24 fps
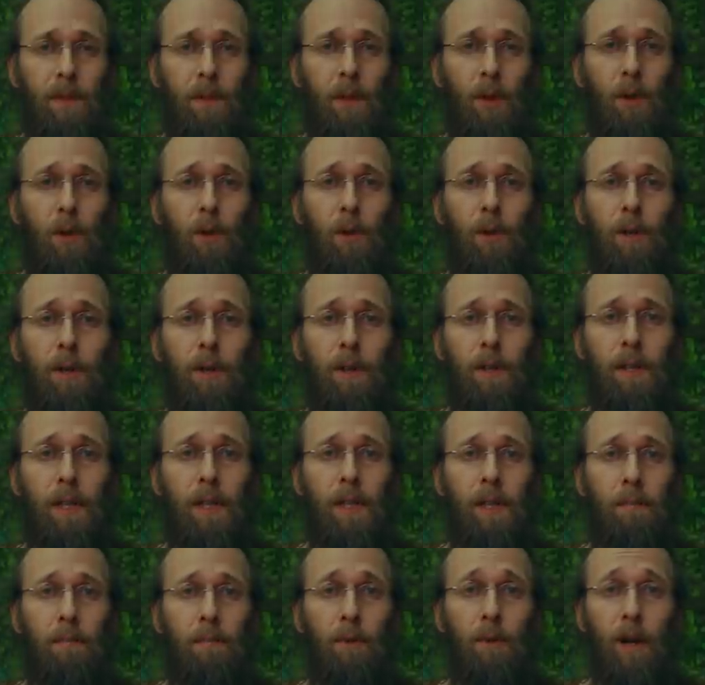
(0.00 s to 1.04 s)
or
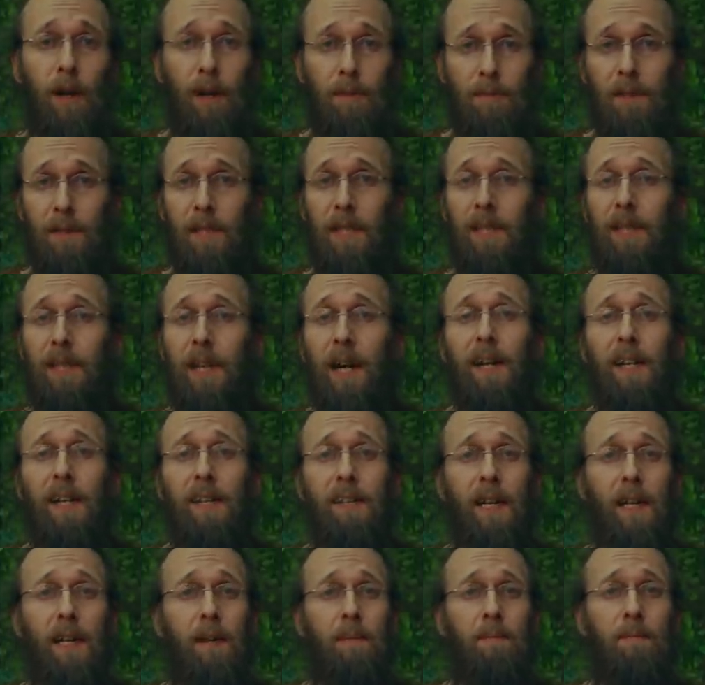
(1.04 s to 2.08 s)
more often than not,
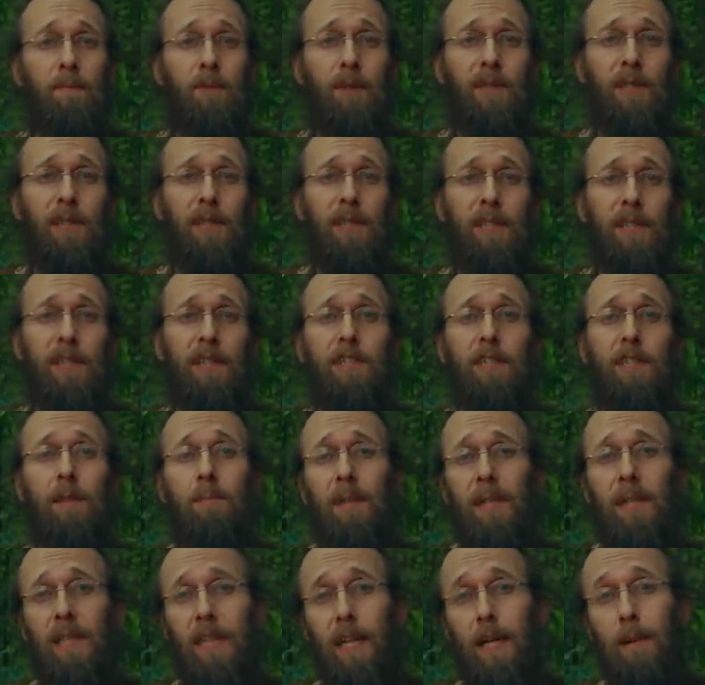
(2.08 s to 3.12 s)
I'm resisting
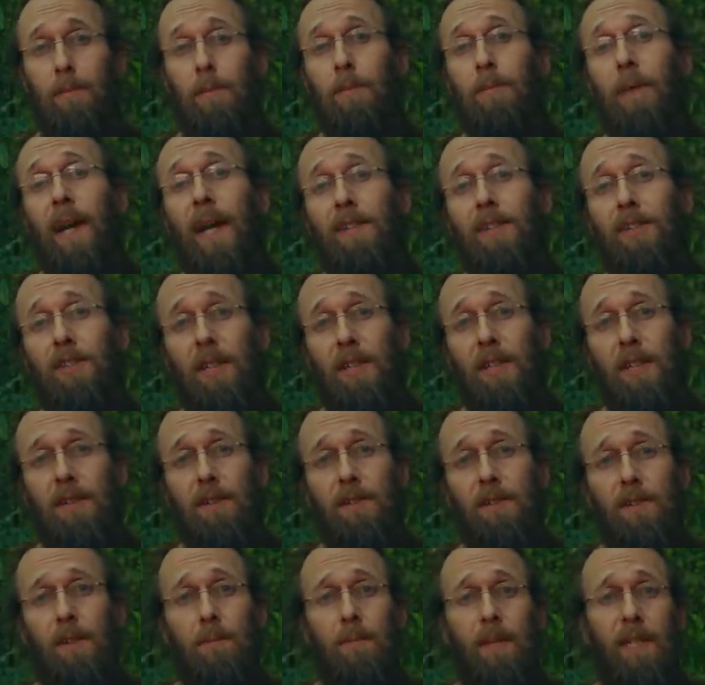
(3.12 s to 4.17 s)
something that I'm imagining,
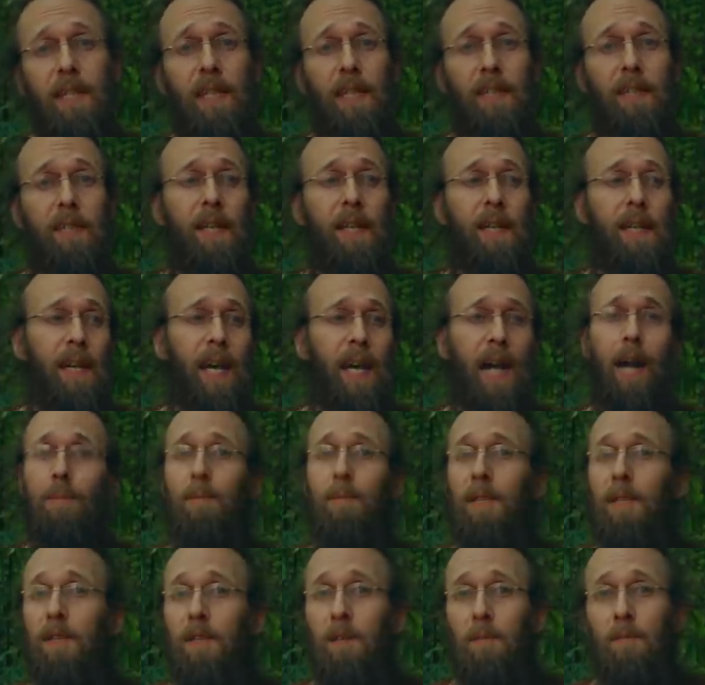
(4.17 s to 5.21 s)
something that
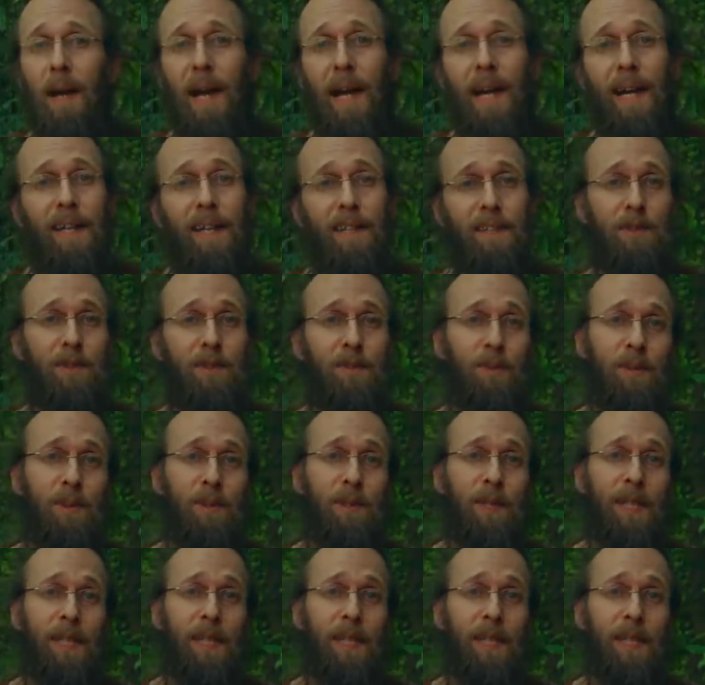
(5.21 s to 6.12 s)
happened in the past, or